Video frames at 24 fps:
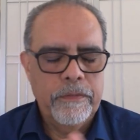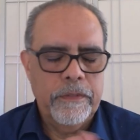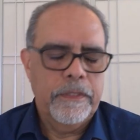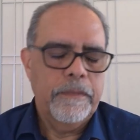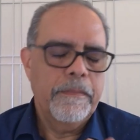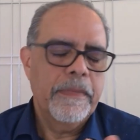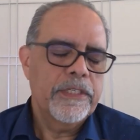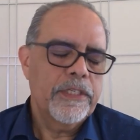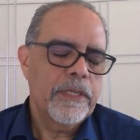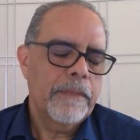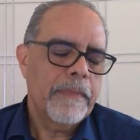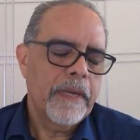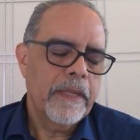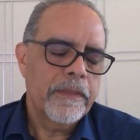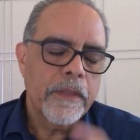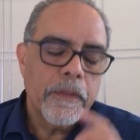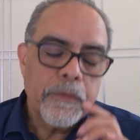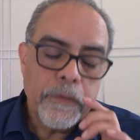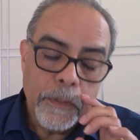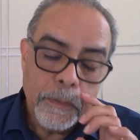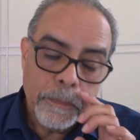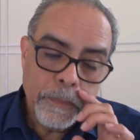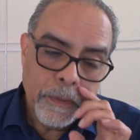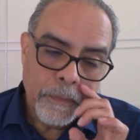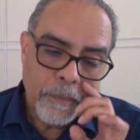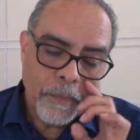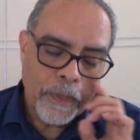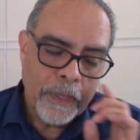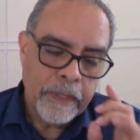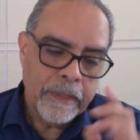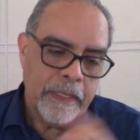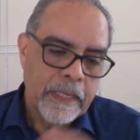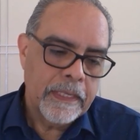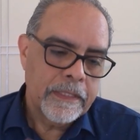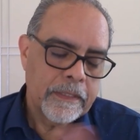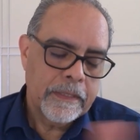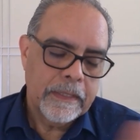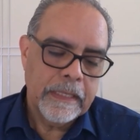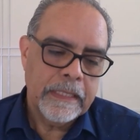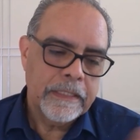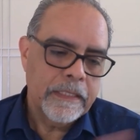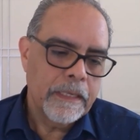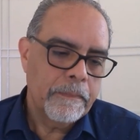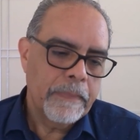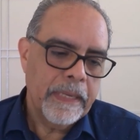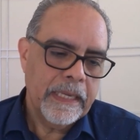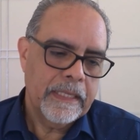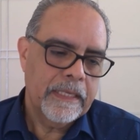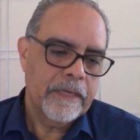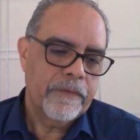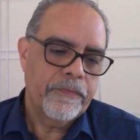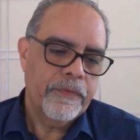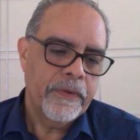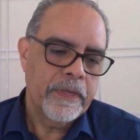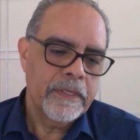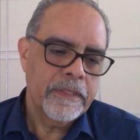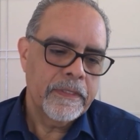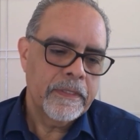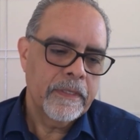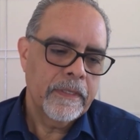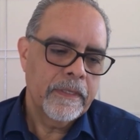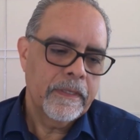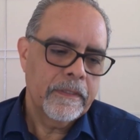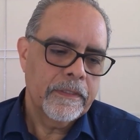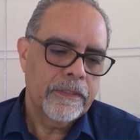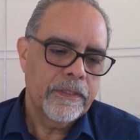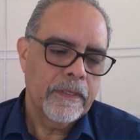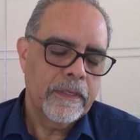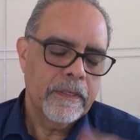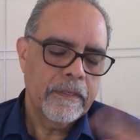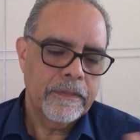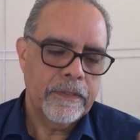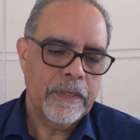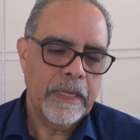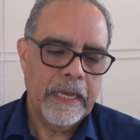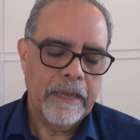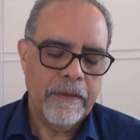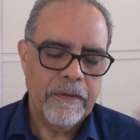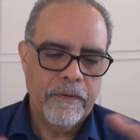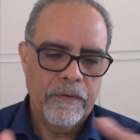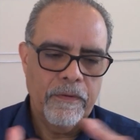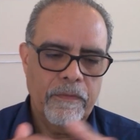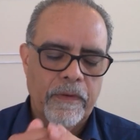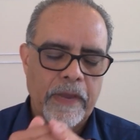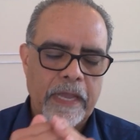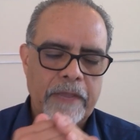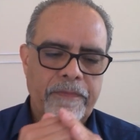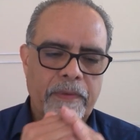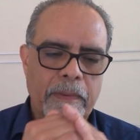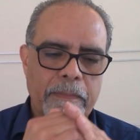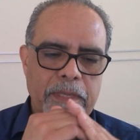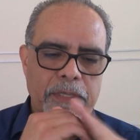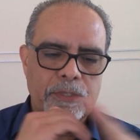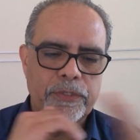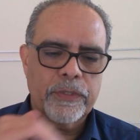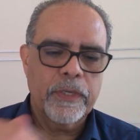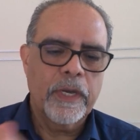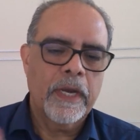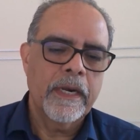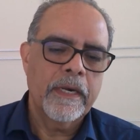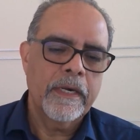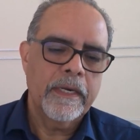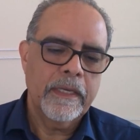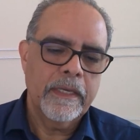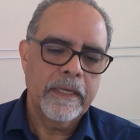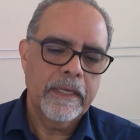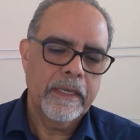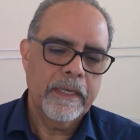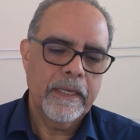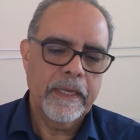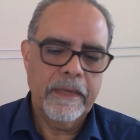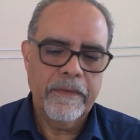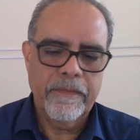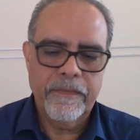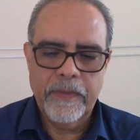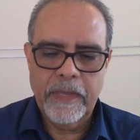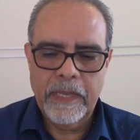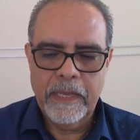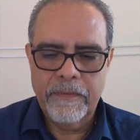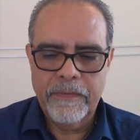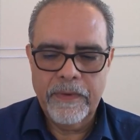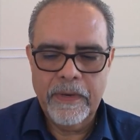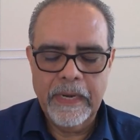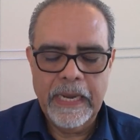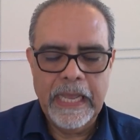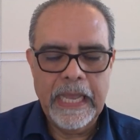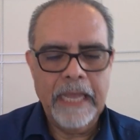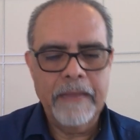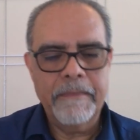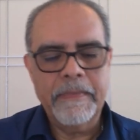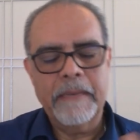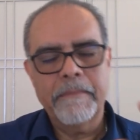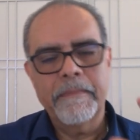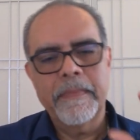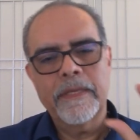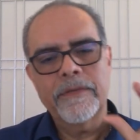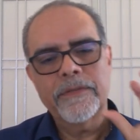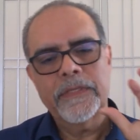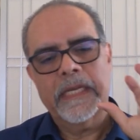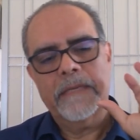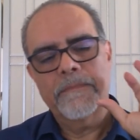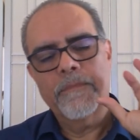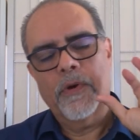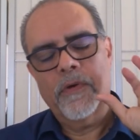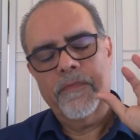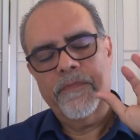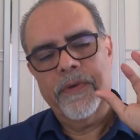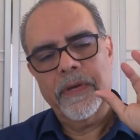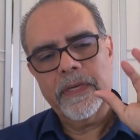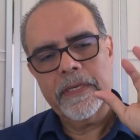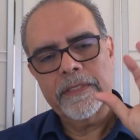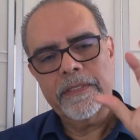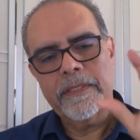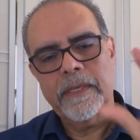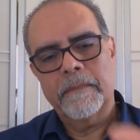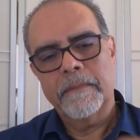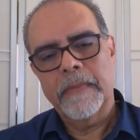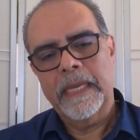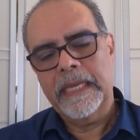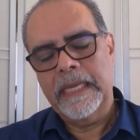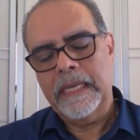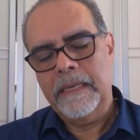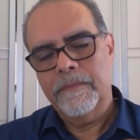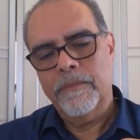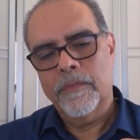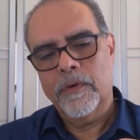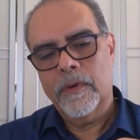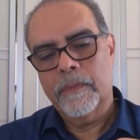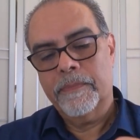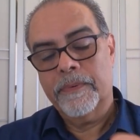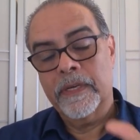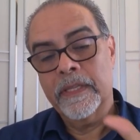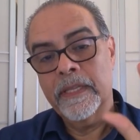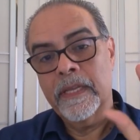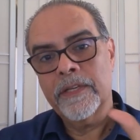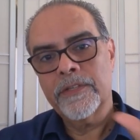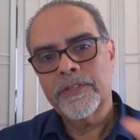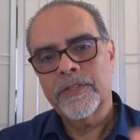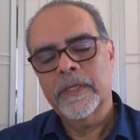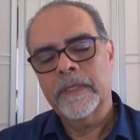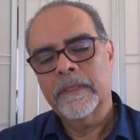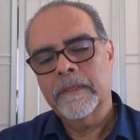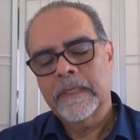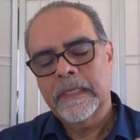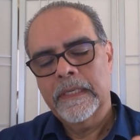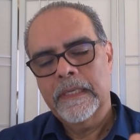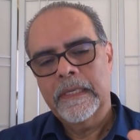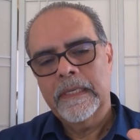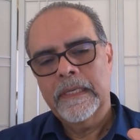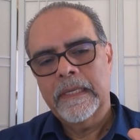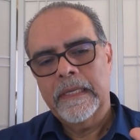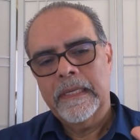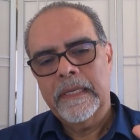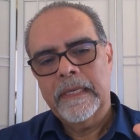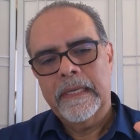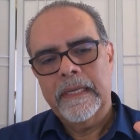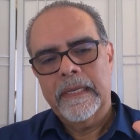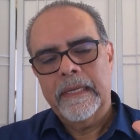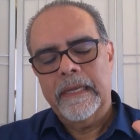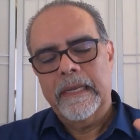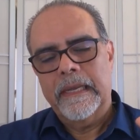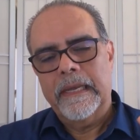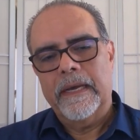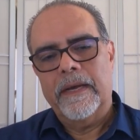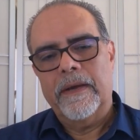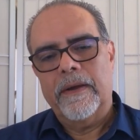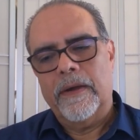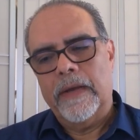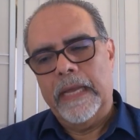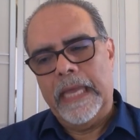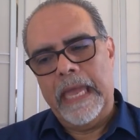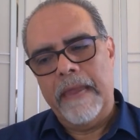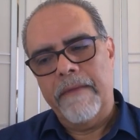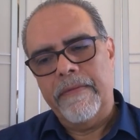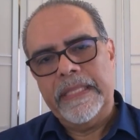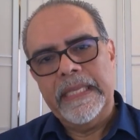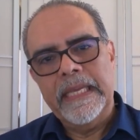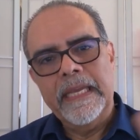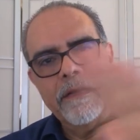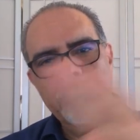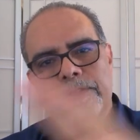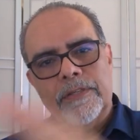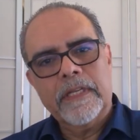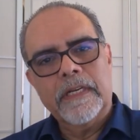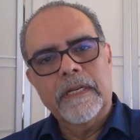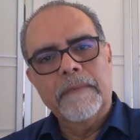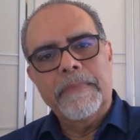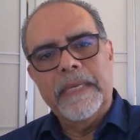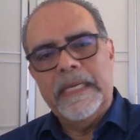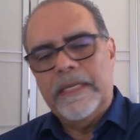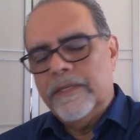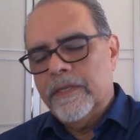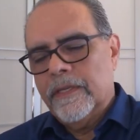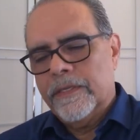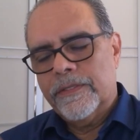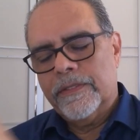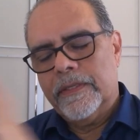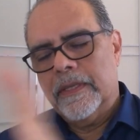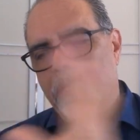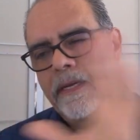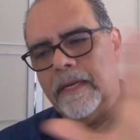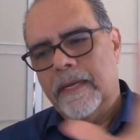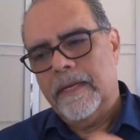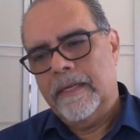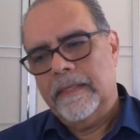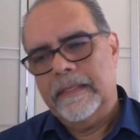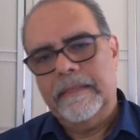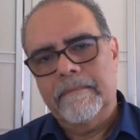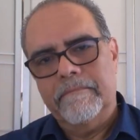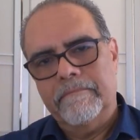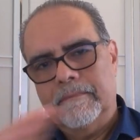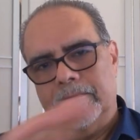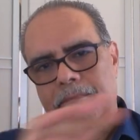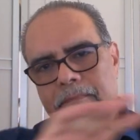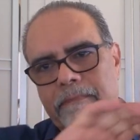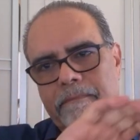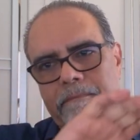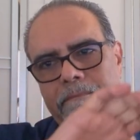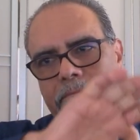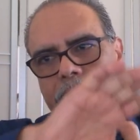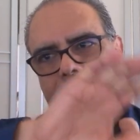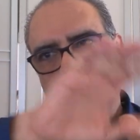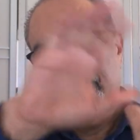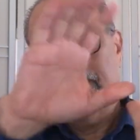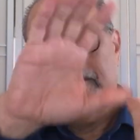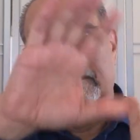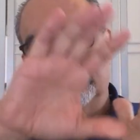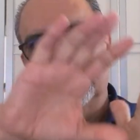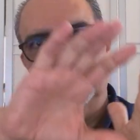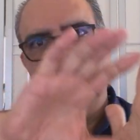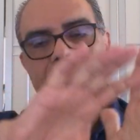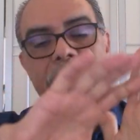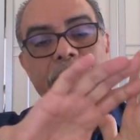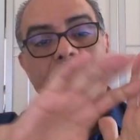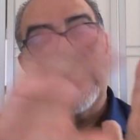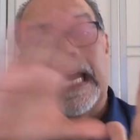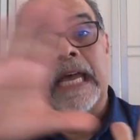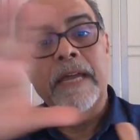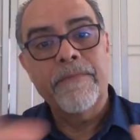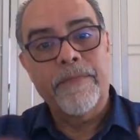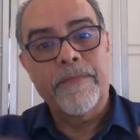mentioned about the throughput one. That's a big difference. So yeah, right from the start, if you're having mills that are more focused on making more production, everything else could be just designed for